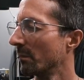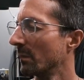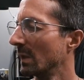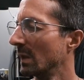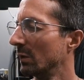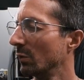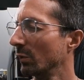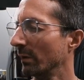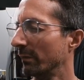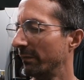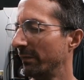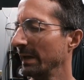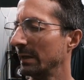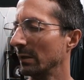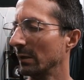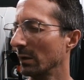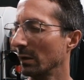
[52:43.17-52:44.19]
doing a
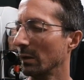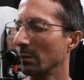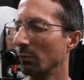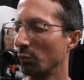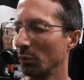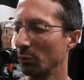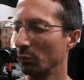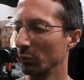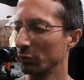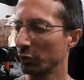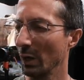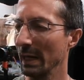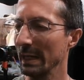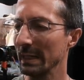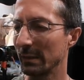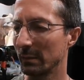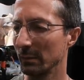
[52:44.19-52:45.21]
figure, we're trying
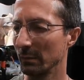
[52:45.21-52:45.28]
to